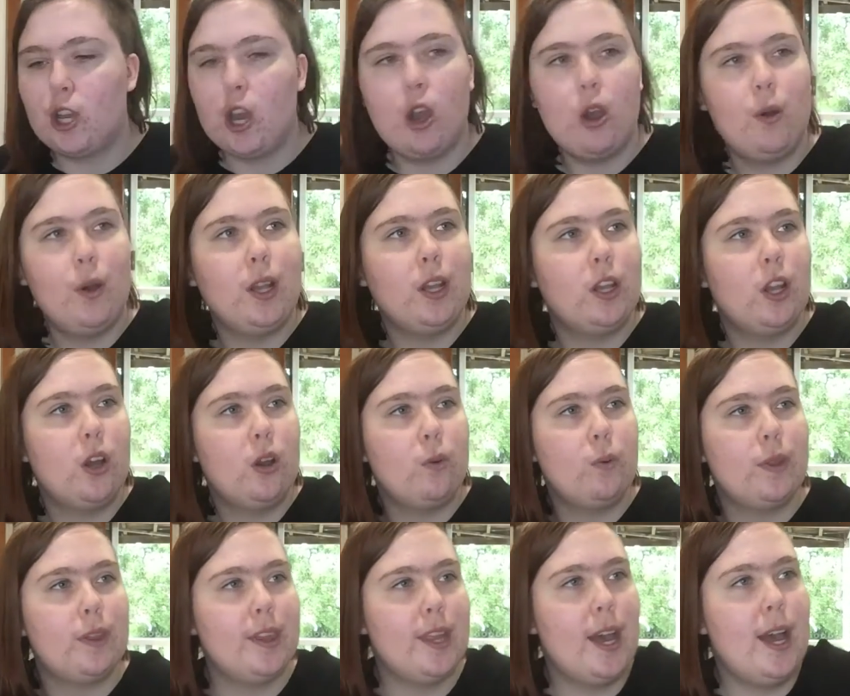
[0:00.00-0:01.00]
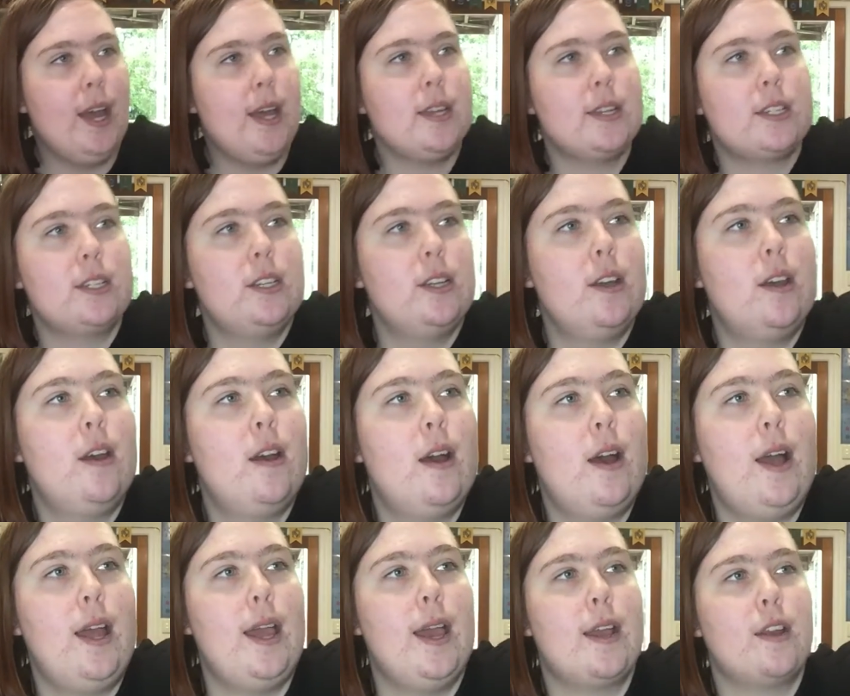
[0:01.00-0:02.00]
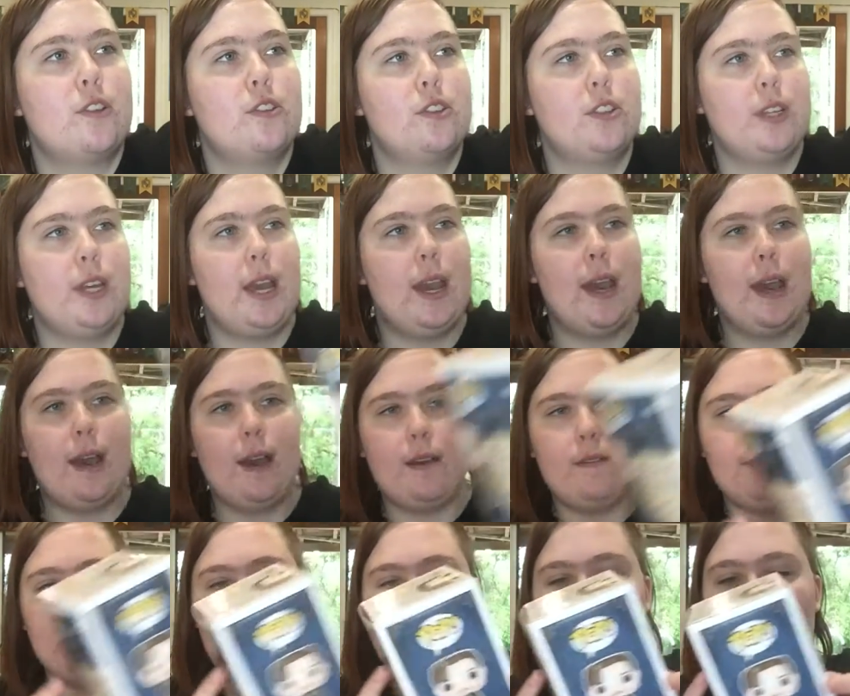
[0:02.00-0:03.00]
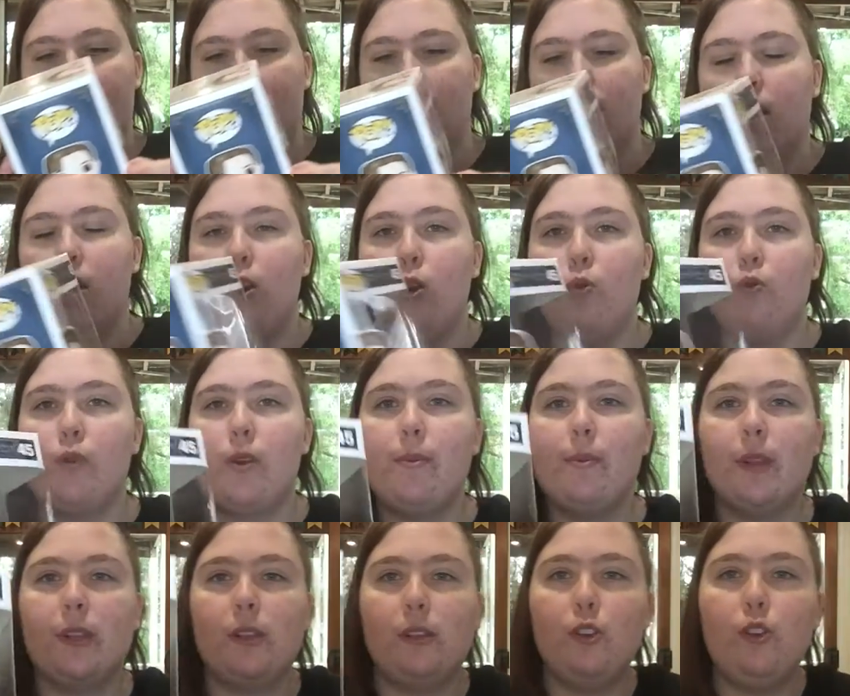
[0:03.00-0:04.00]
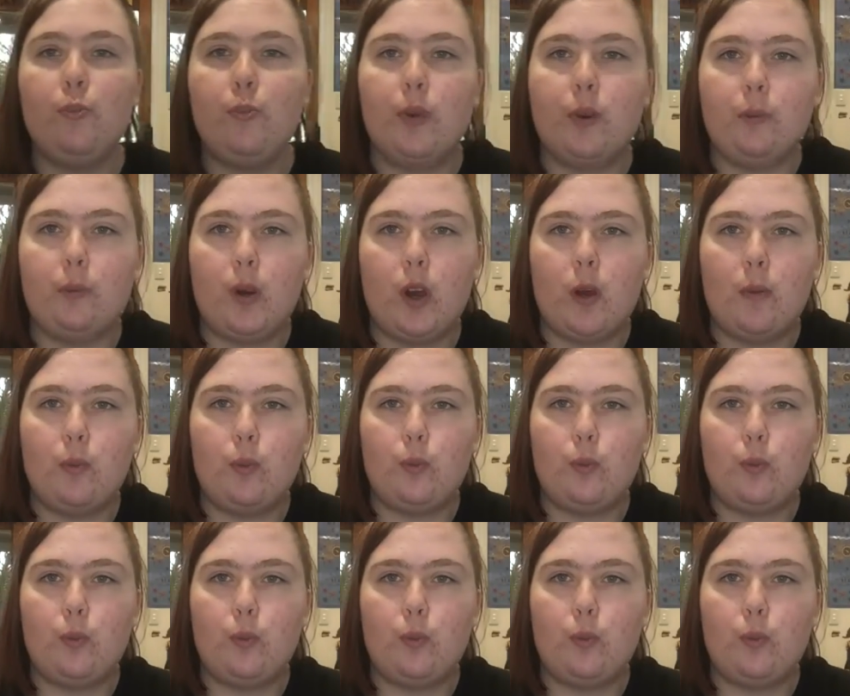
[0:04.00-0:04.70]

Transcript: go along with that. I actually have a Remus Lupin pop.